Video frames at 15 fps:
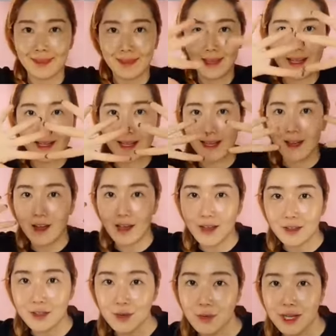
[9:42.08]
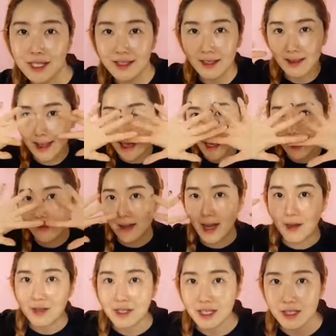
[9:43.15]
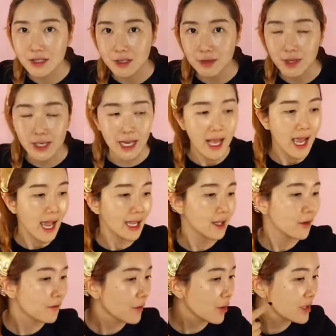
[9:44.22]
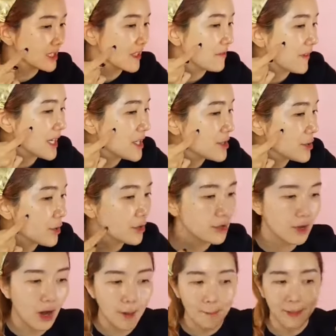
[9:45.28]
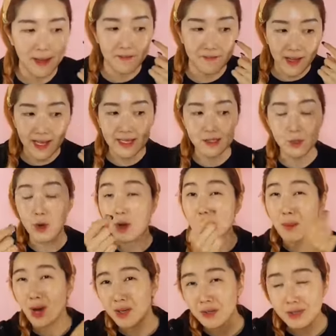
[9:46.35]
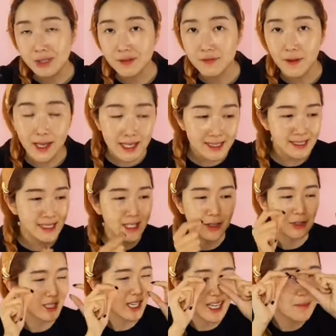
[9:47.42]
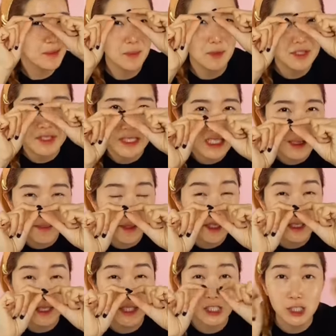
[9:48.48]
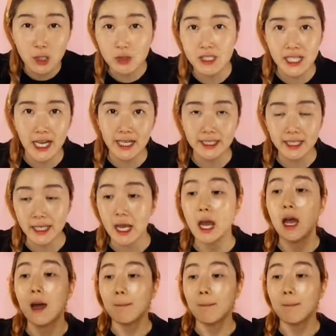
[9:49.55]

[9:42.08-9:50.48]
like during the live how you can do it. And of course, if I show you on my face or a model's face, then you're not gonna be able to see it because it's so tiny.